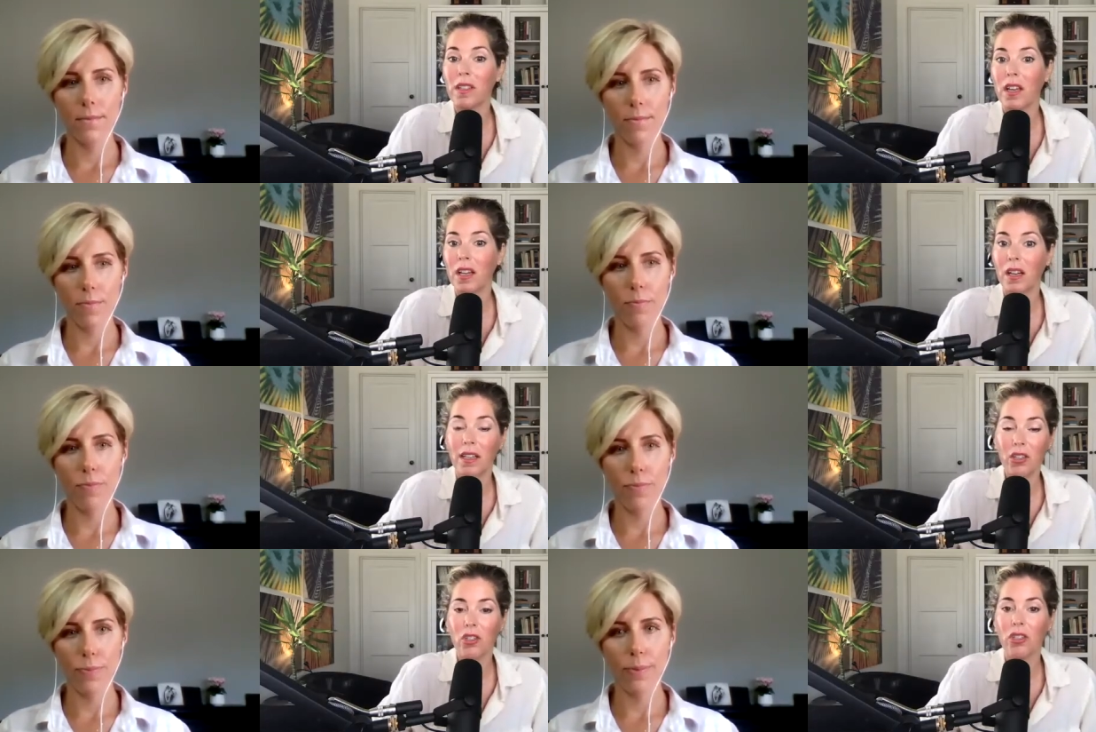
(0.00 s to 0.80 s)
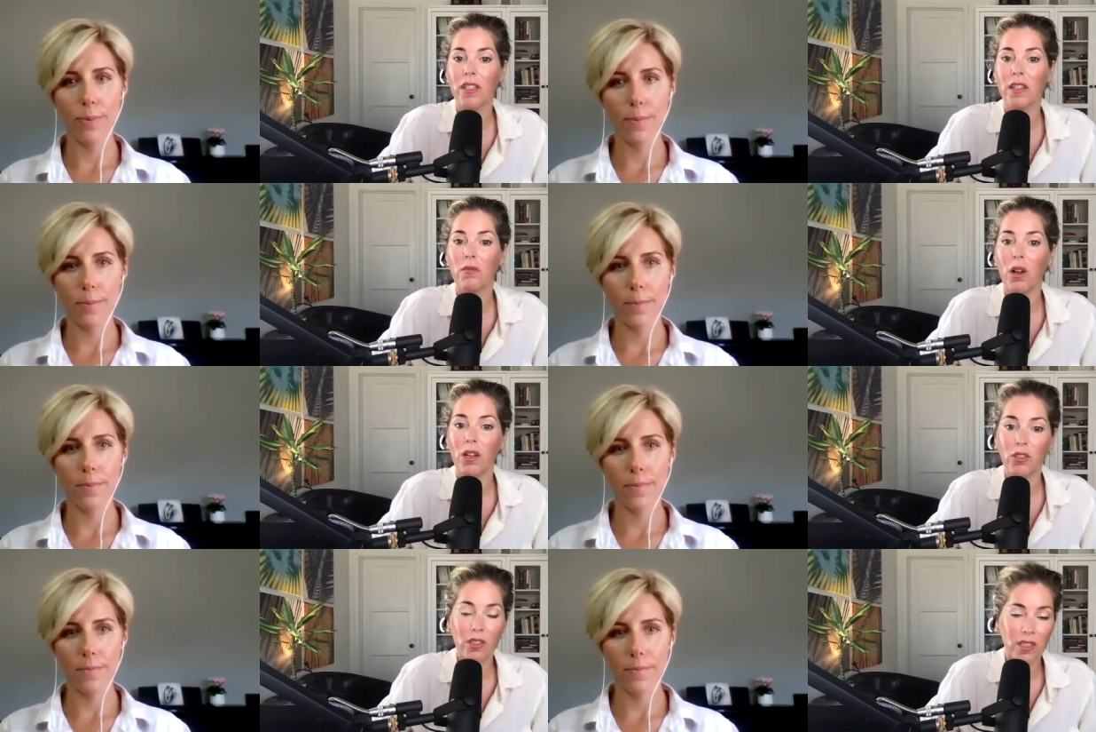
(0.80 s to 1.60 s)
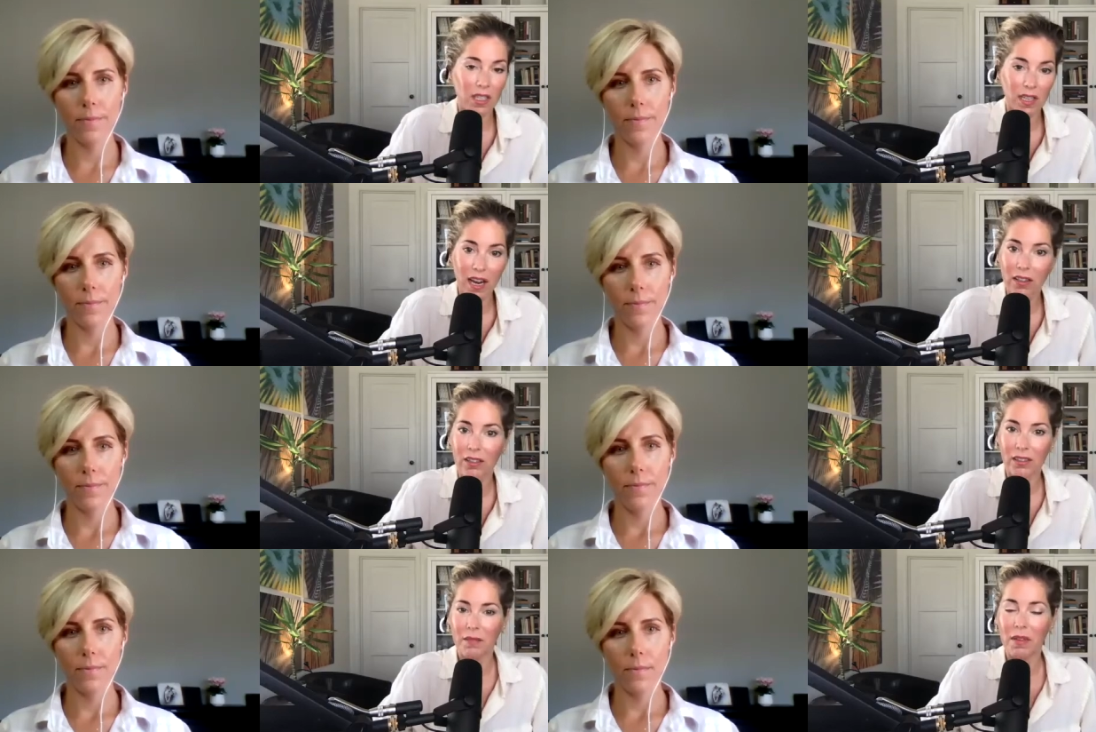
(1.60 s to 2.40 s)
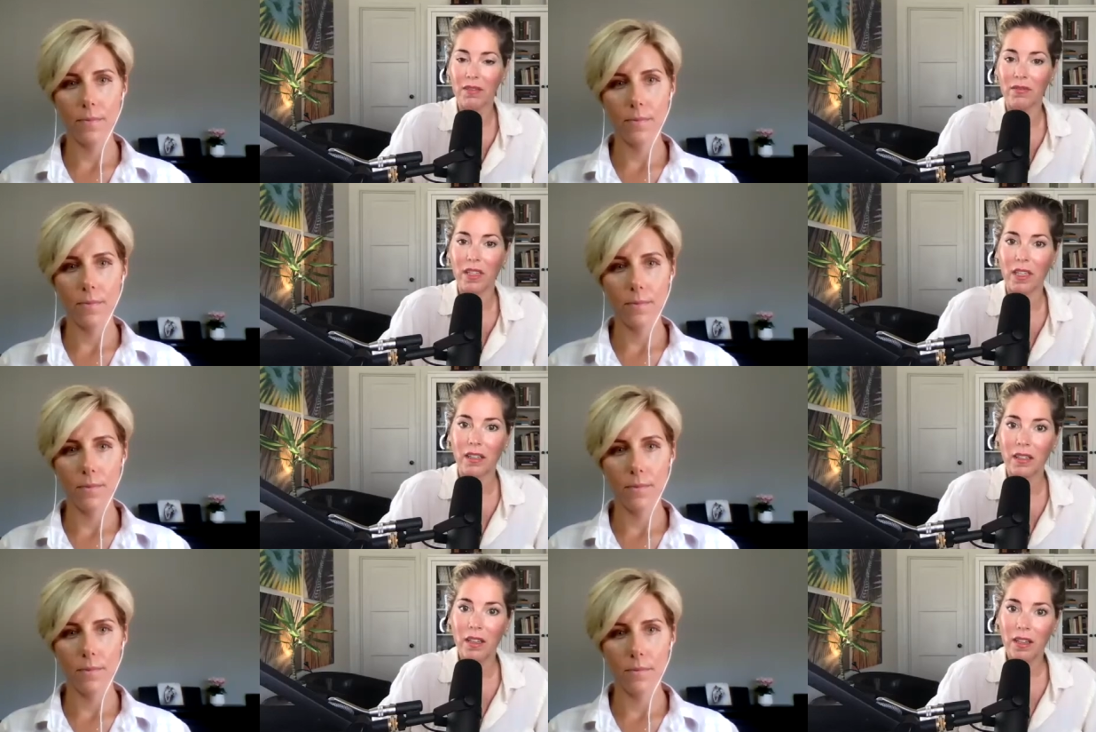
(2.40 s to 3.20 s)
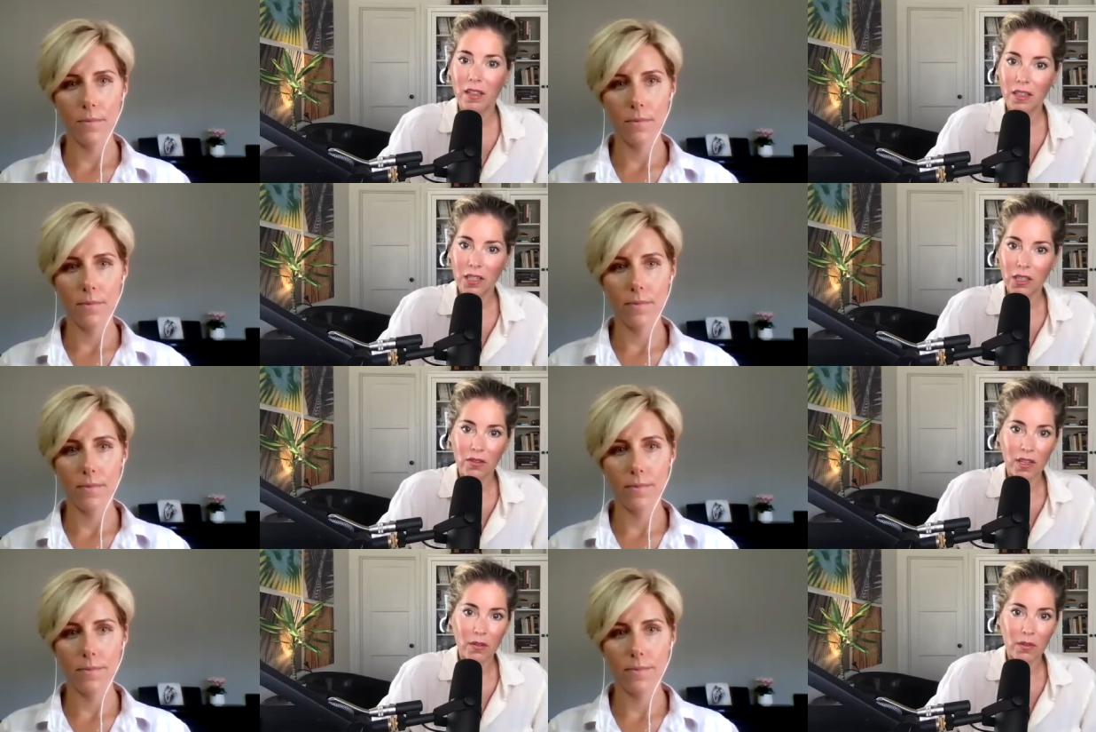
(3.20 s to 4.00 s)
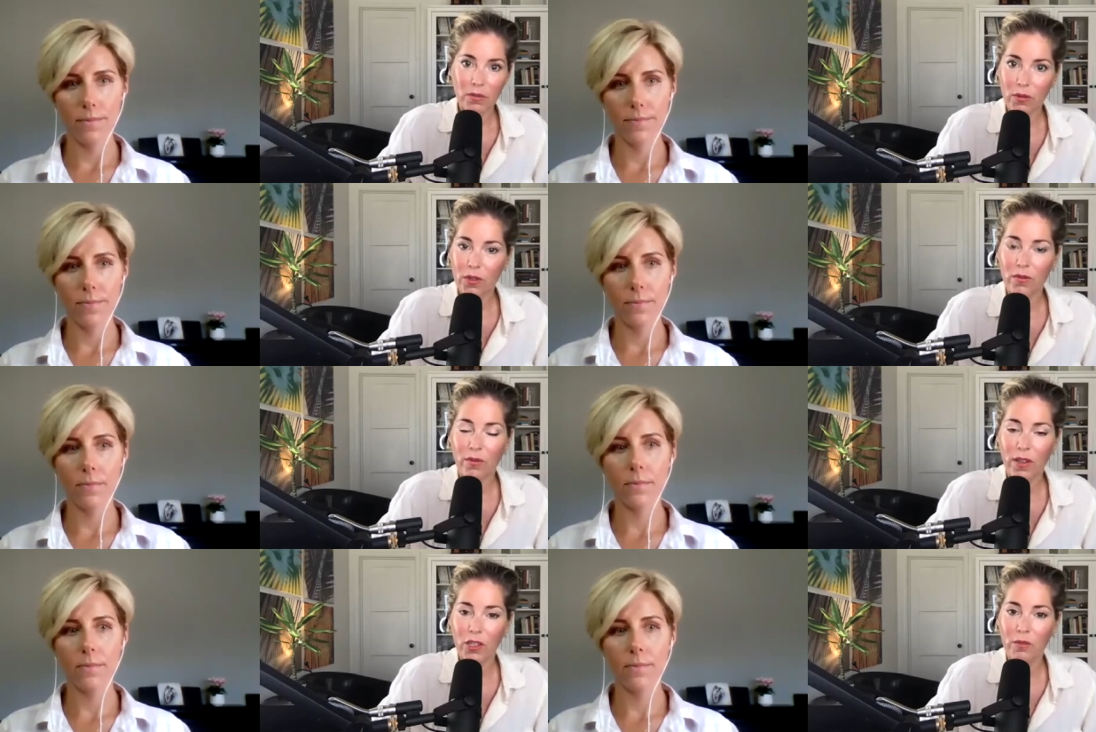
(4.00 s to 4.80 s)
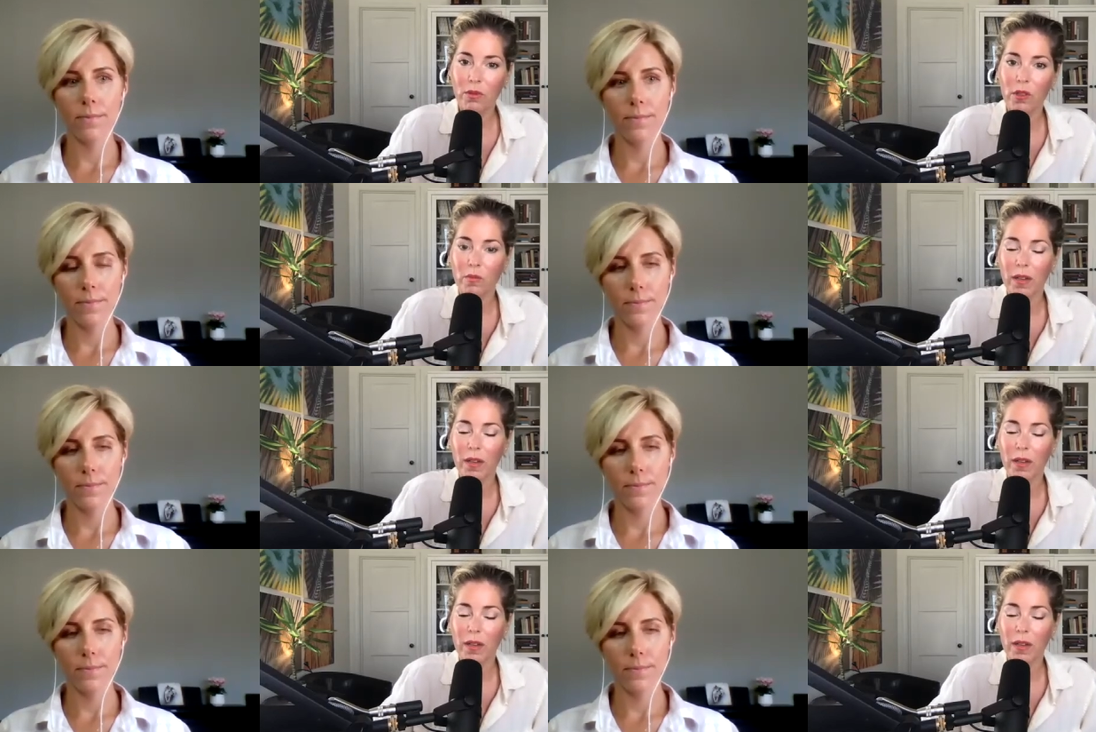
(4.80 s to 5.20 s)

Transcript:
Speaker 1: thought initially that Raw just inherently meant vegan, you know, that it was fruits and vegetables.